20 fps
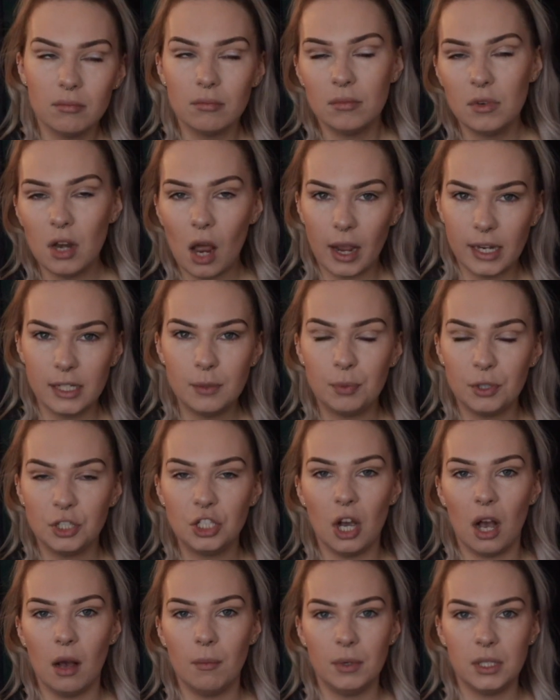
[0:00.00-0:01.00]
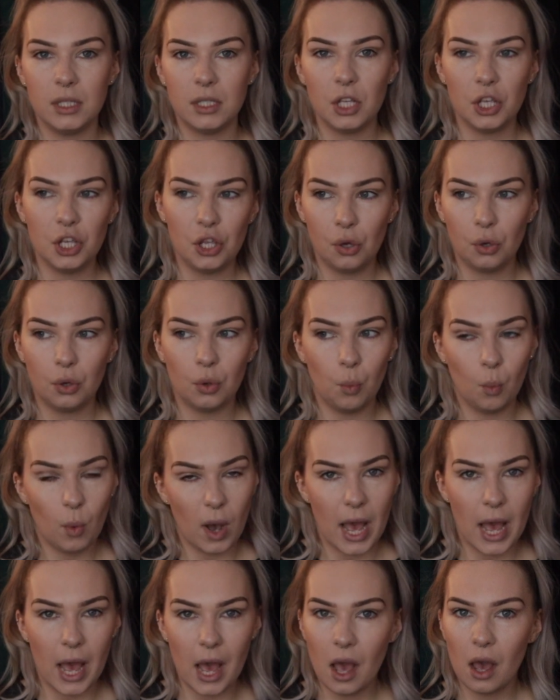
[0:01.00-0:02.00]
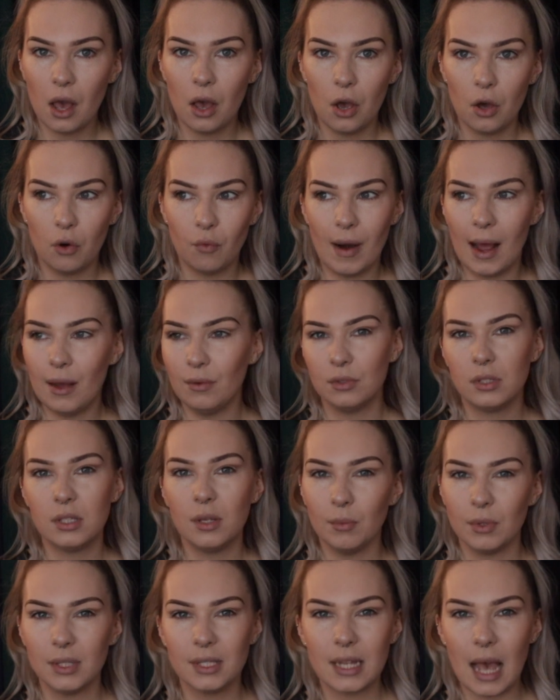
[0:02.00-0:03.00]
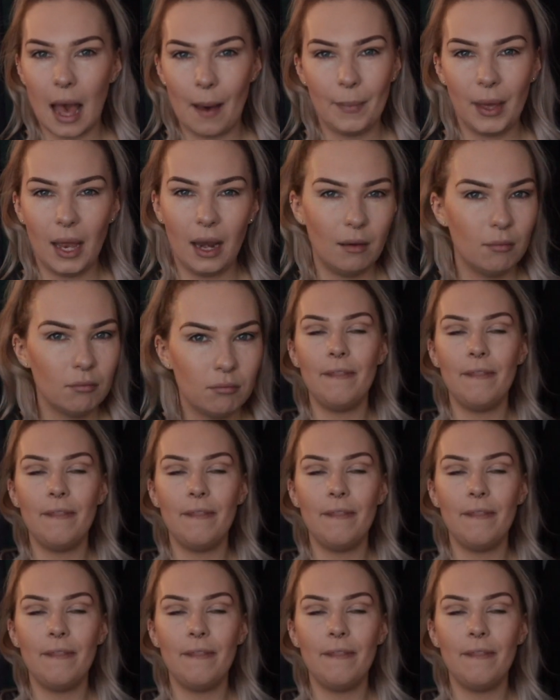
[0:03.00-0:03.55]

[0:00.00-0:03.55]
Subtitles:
nice pyjamas that you can wear round someone's cabin,